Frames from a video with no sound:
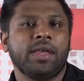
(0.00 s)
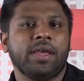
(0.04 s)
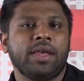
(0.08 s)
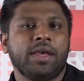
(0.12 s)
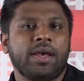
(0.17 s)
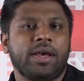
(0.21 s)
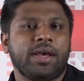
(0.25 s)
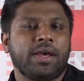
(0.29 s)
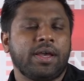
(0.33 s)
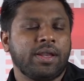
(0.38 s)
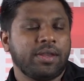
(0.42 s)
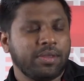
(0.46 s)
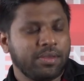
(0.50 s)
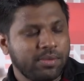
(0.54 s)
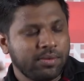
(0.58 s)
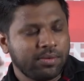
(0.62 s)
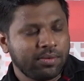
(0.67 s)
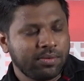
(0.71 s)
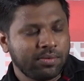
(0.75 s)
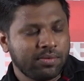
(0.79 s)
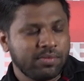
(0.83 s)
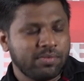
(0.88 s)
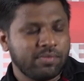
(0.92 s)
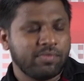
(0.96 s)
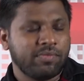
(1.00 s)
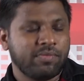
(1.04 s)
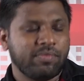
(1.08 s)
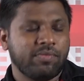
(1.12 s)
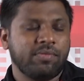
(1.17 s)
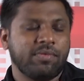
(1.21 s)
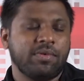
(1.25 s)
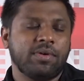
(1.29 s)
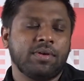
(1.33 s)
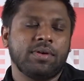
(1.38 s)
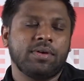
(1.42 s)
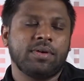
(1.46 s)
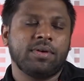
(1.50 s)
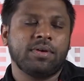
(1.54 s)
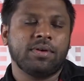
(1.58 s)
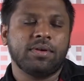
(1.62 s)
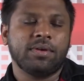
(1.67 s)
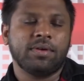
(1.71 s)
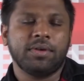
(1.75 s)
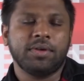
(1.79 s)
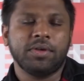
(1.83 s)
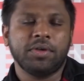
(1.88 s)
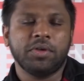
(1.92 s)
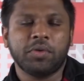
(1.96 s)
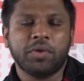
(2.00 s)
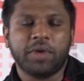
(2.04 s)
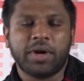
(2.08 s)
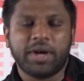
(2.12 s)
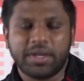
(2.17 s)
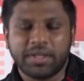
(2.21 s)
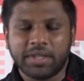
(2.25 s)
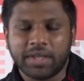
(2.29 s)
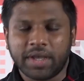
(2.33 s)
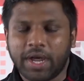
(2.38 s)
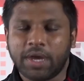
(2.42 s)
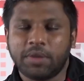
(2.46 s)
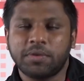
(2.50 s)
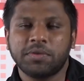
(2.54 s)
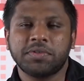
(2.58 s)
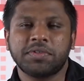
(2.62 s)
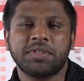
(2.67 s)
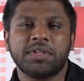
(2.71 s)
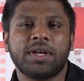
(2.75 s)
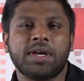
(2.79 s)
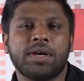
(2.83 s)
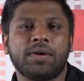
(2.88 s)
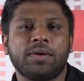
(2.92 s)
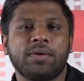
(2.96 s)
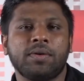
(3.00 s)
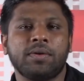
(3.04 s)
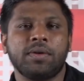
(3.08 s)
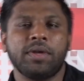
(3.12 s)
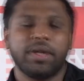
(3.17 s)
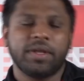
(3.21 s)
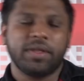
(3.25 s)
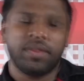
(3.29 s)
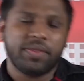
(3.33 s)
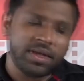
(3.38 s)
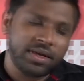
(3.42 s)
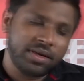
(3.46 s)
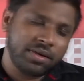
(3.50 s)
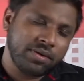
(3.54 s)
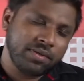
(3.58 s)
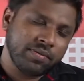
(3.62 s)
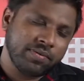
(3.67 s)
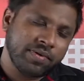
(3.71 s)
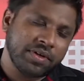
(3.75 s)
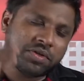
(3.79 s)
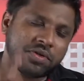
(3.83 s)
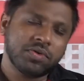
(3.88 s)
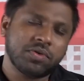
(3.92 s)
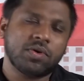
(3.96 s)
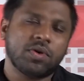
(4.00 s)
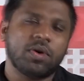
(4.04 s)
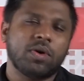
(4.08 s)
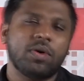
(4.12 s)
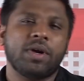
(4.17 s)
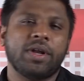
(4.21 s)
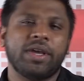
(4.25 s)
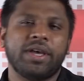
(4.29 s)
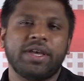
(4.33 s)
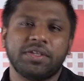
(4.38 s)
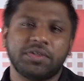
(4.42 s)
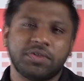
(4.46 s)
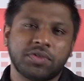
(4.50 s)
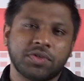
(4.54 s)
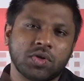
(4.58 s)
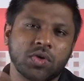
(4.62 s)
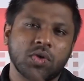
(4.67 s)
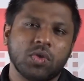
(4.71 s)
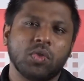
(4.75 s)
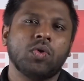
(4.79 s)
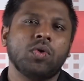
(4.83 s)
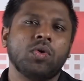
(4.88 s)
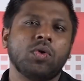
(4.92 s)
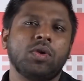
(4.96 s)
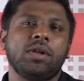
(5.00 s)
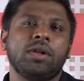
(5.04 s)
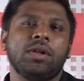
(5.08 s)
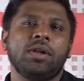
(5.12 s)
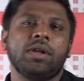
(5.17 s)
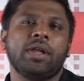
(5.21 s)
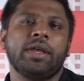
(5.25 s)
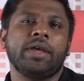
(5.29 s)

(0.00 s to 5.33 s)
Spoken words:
and you are at the house now, then you went to college, school.